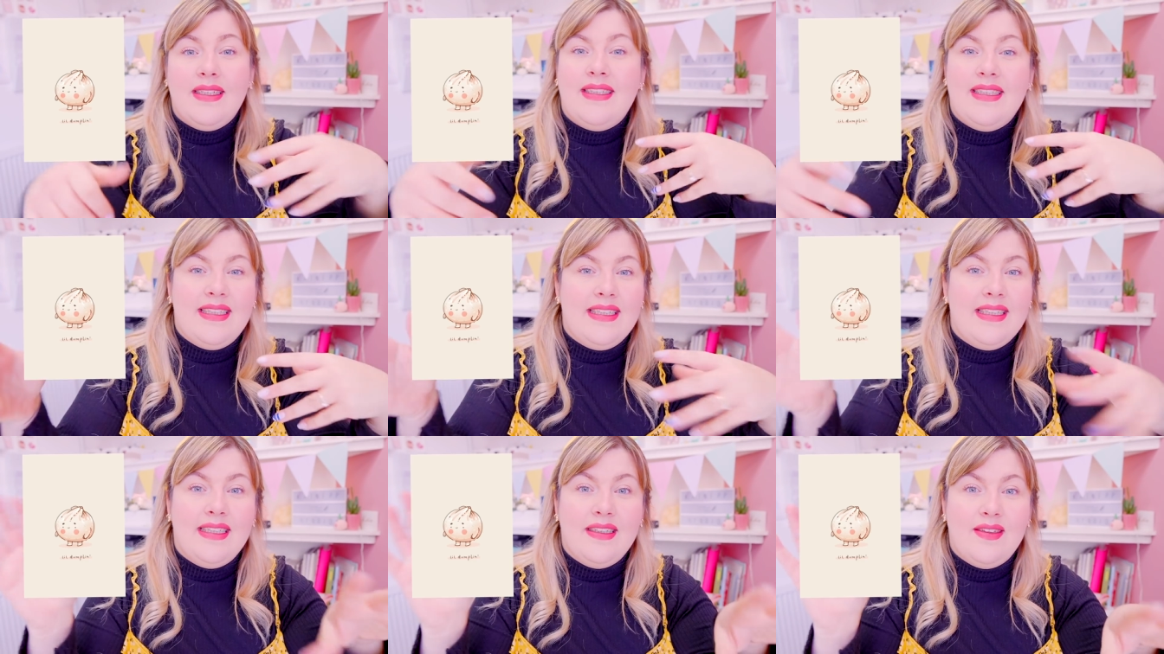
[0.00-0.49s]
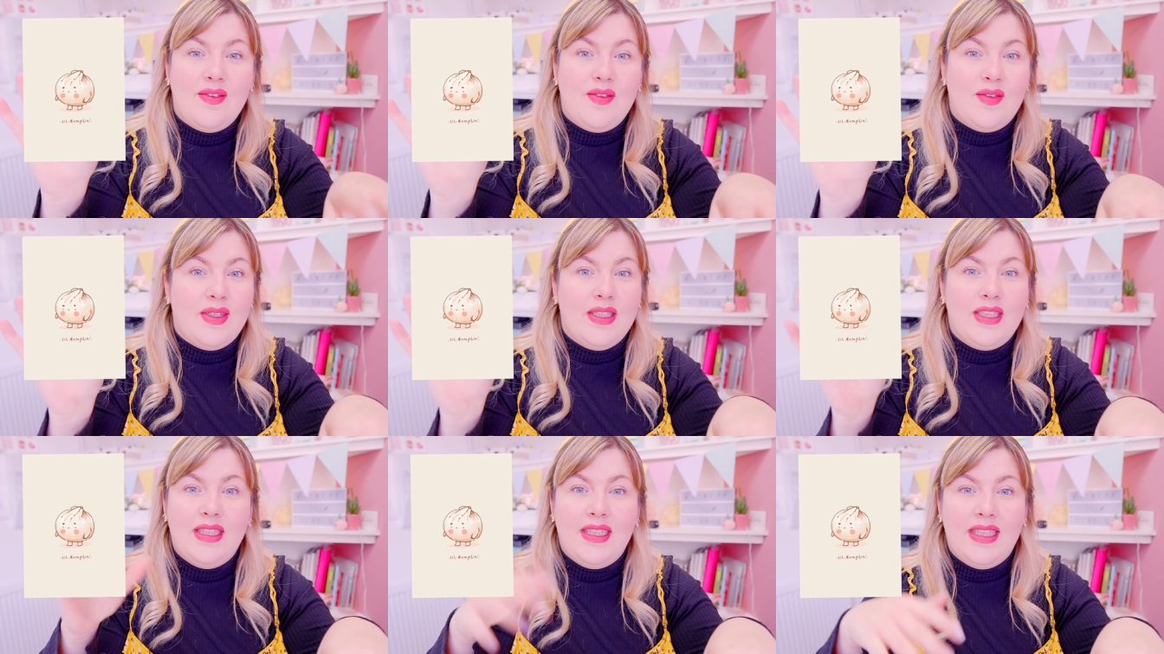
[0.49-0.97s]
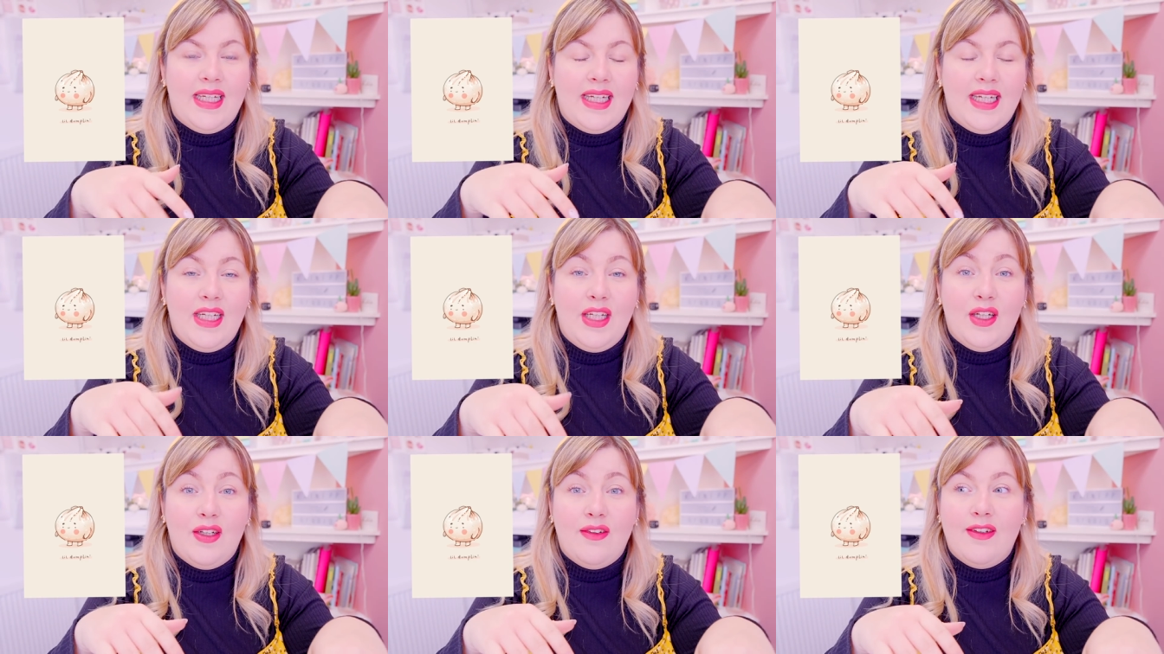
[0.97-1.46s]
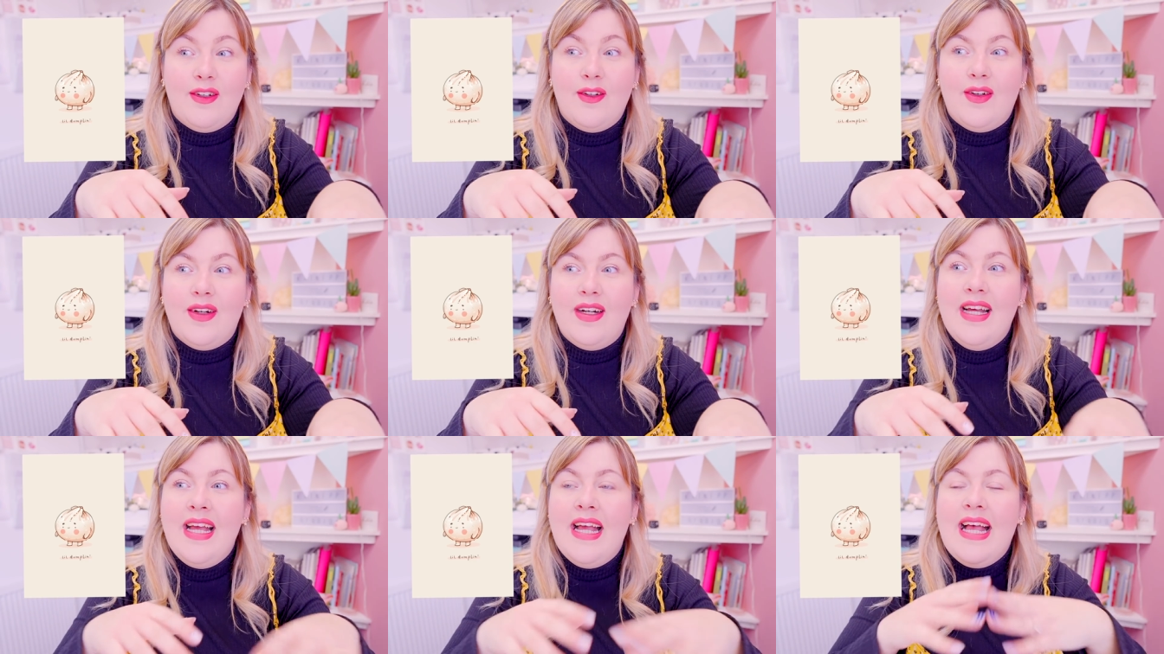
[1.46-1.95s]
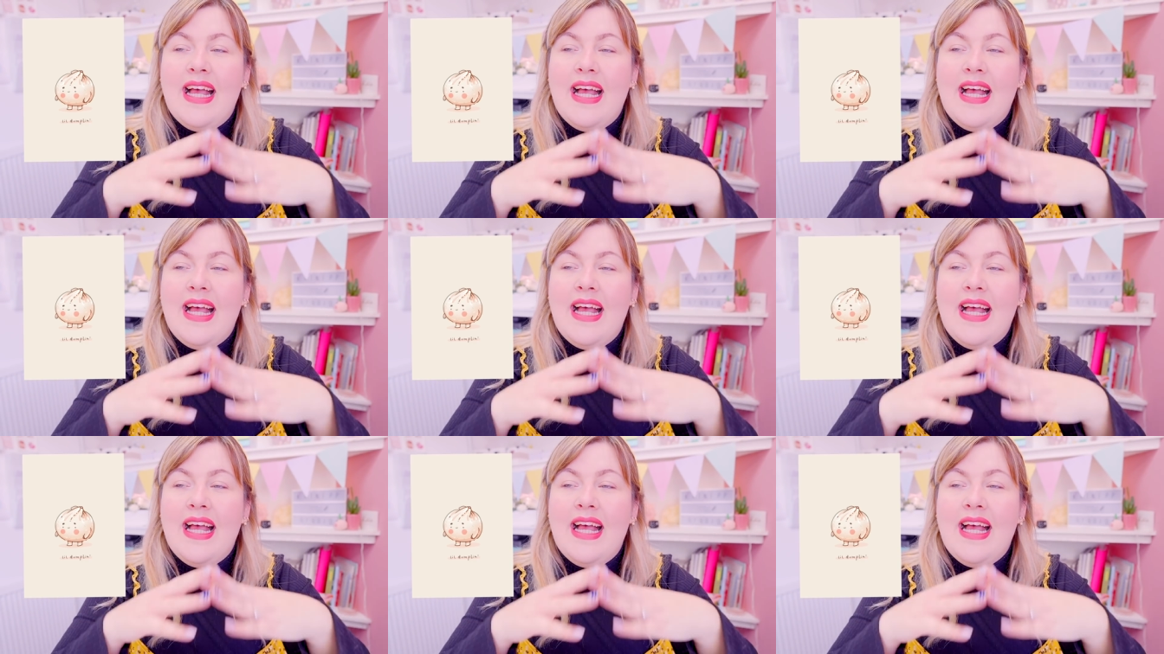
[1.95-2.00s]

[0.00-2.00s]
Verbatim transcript: I did an illustration like a year ago